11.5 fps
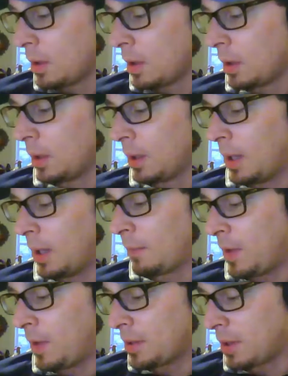A lot
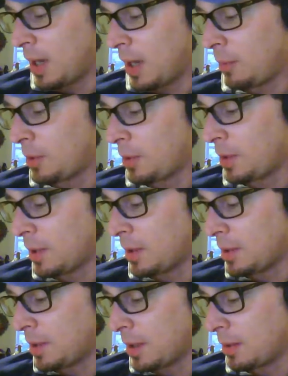of feasts, yeah, with the
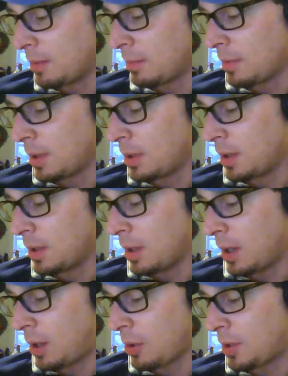10 cent.
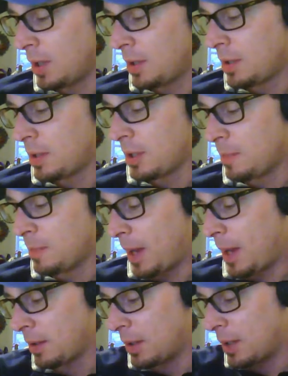Of course, 10 cents
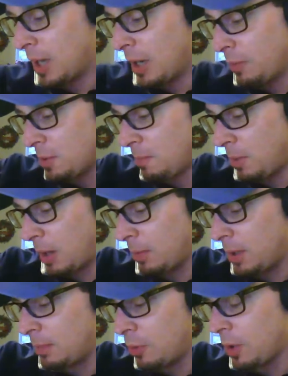back in the day was
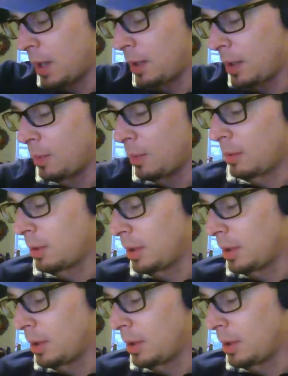probably more like what,